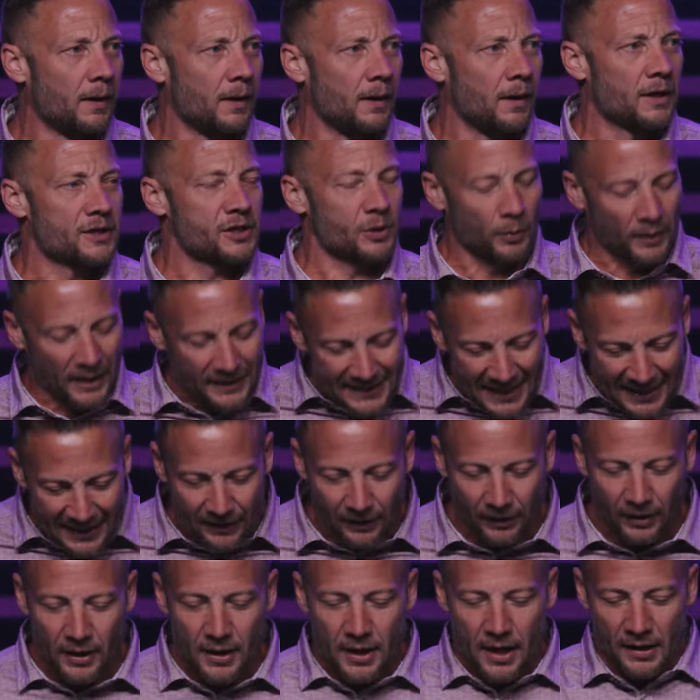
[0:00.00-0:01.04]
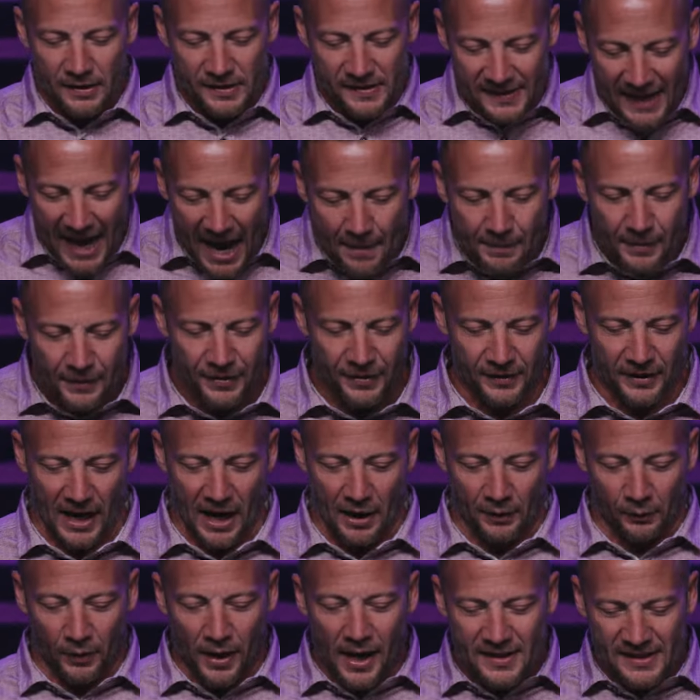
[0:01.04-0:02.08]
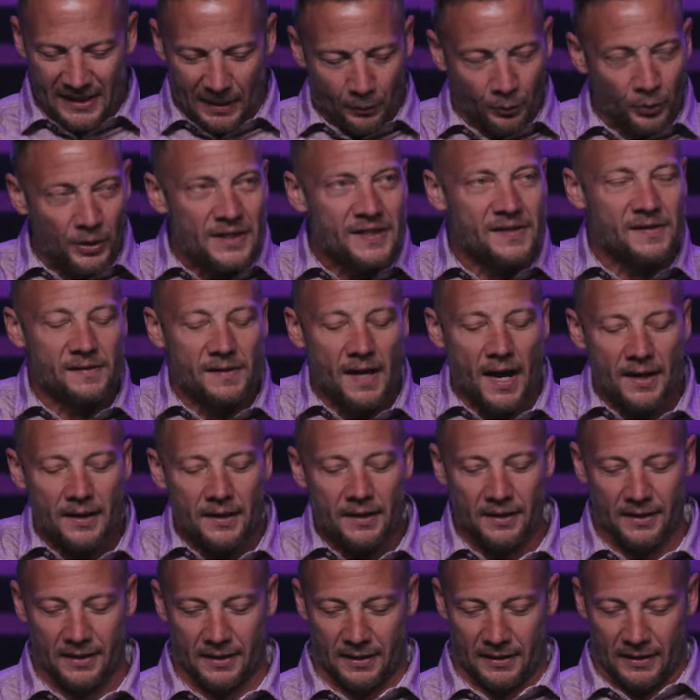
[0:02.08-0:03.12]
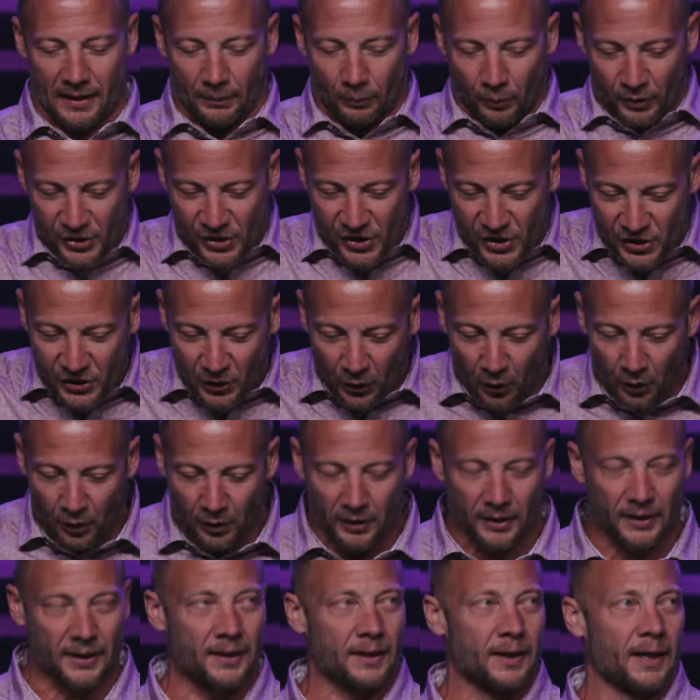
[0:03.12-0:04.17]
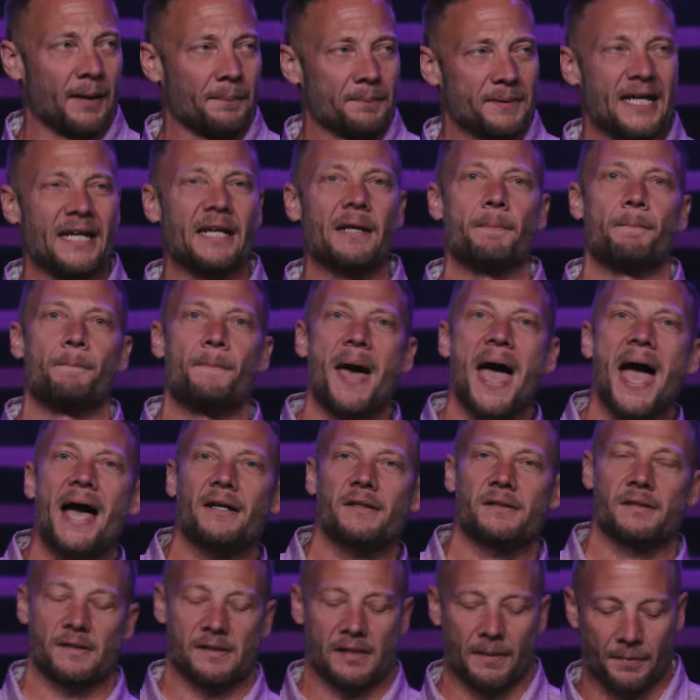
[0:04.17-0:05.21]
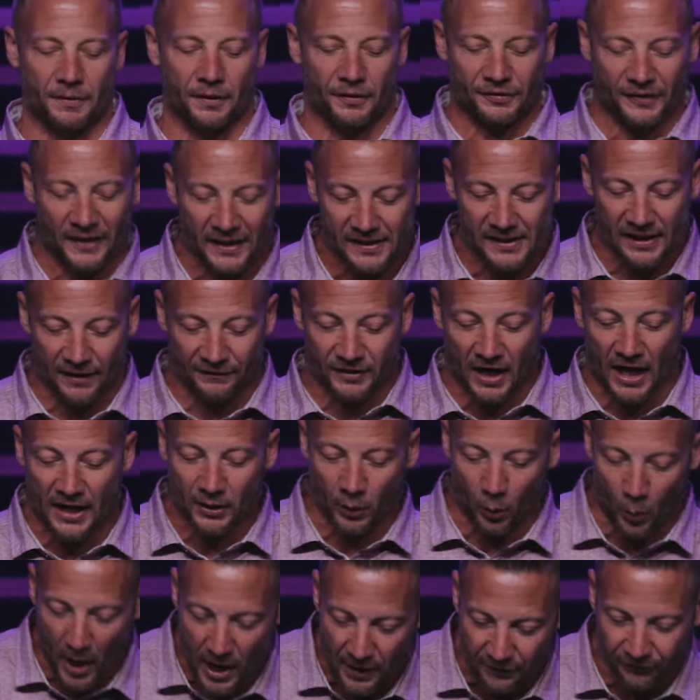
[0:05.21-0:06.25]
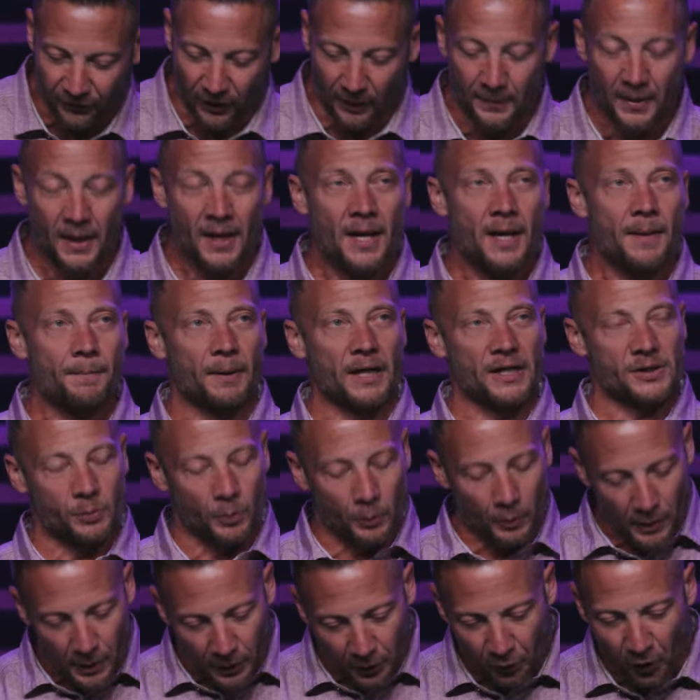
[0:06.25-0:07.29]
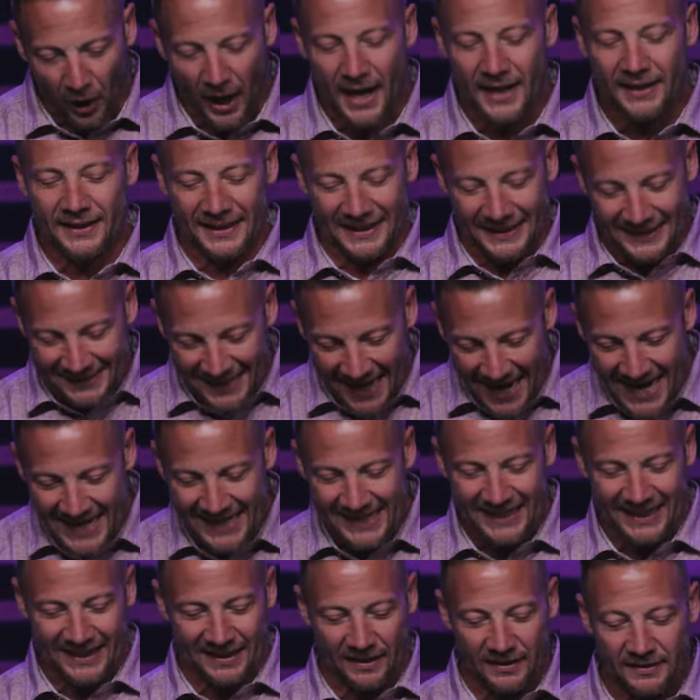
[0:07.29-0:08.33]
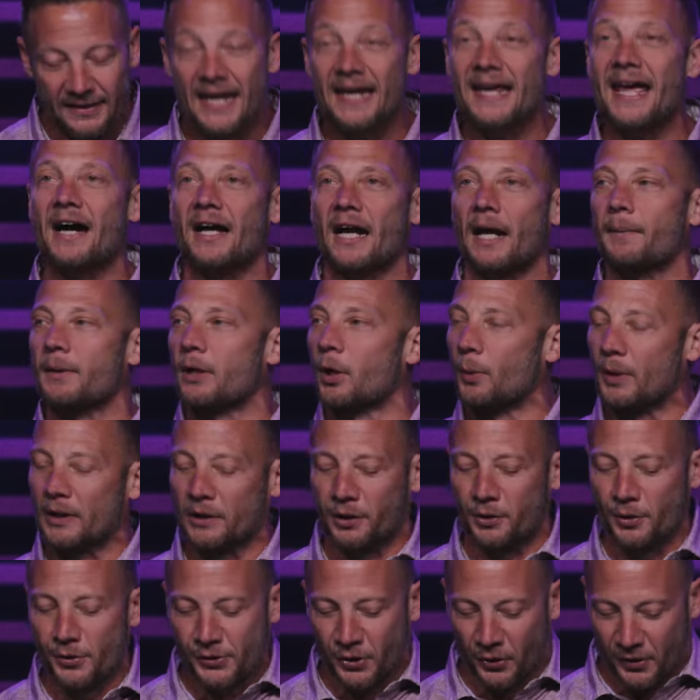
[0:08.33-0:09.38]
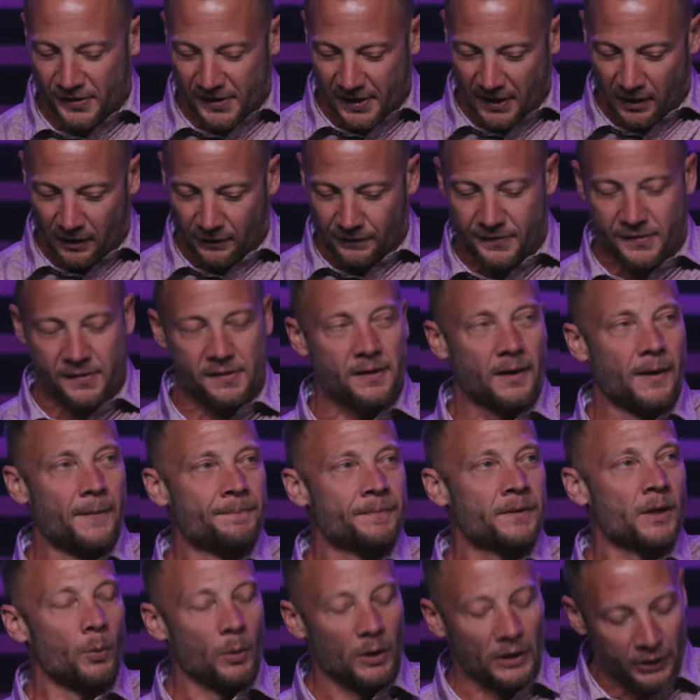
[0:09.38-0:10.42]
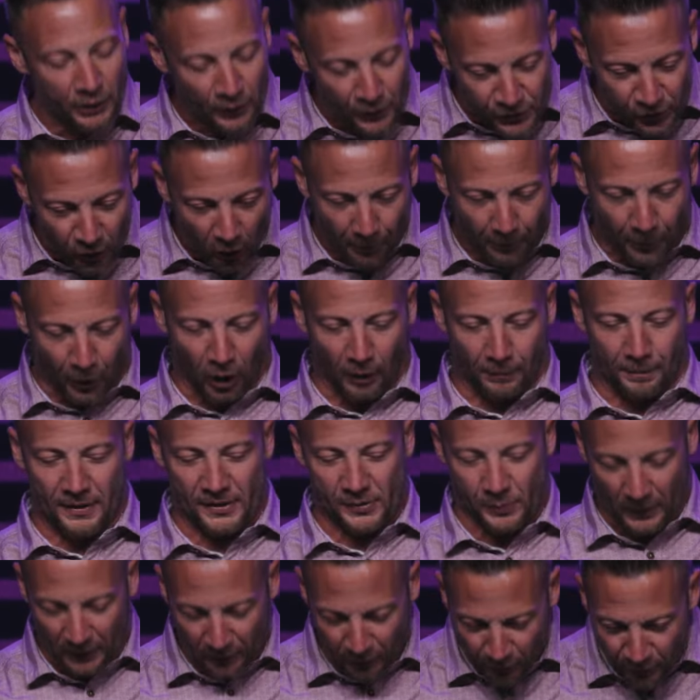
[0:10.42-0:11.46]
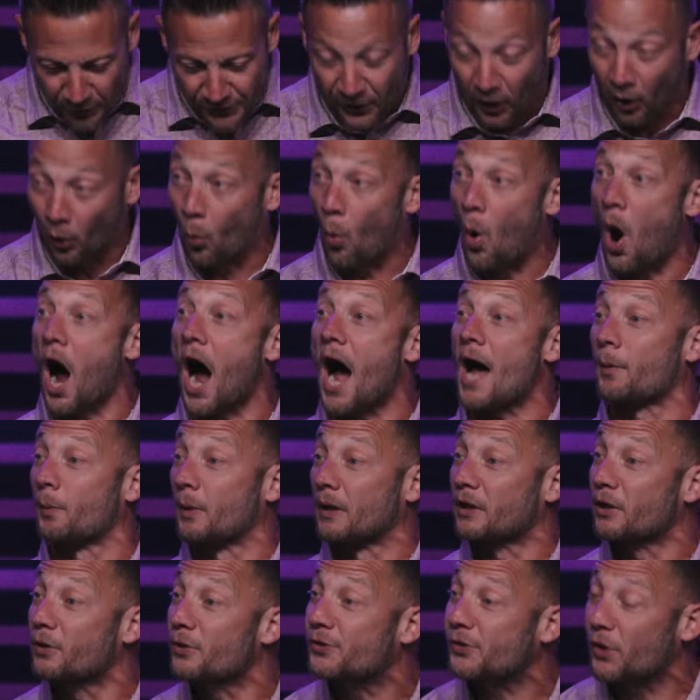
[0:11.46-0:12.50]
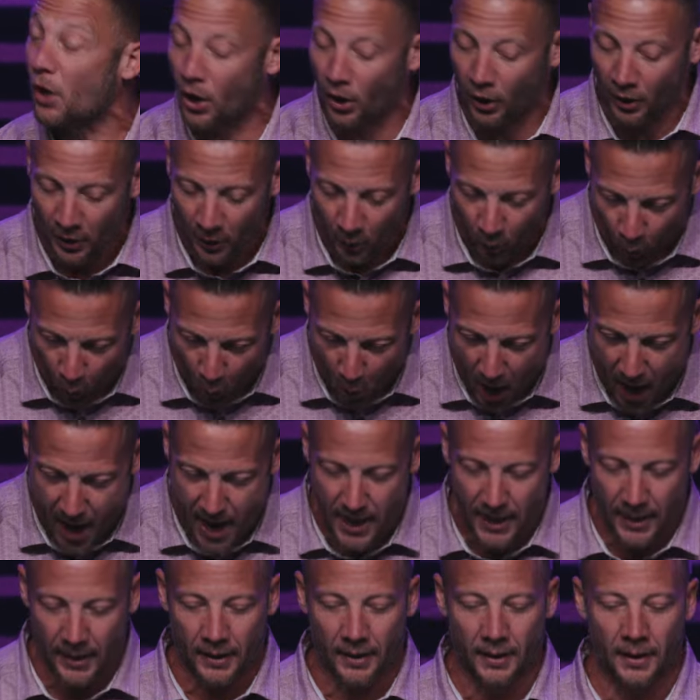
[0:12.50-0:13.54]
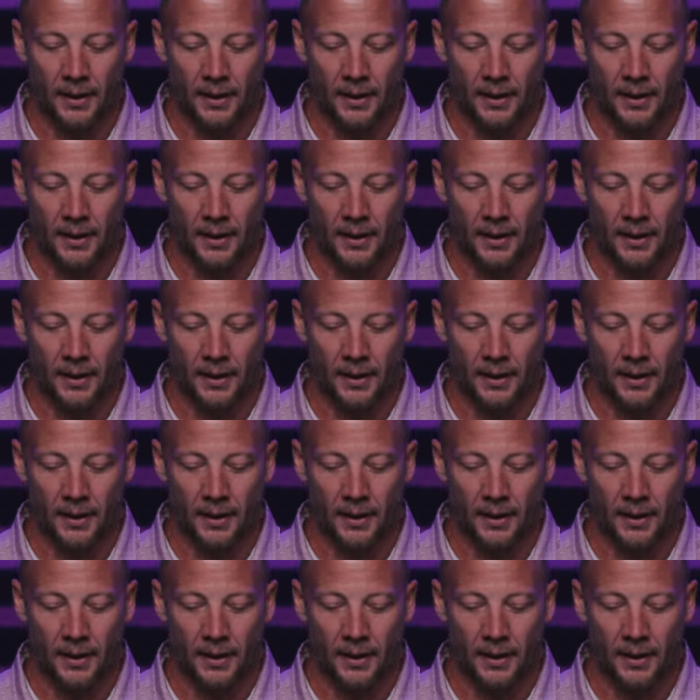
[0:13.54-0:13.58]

so when I take a, a Sabbath and I rest, I'm resetting and I'm restoring and I'm getting back to some of the things I've gotten away from. Because when we're grinding day in and day out, how I many know we lose ourselves? We lose our purpose, we lose our why, we lose our way.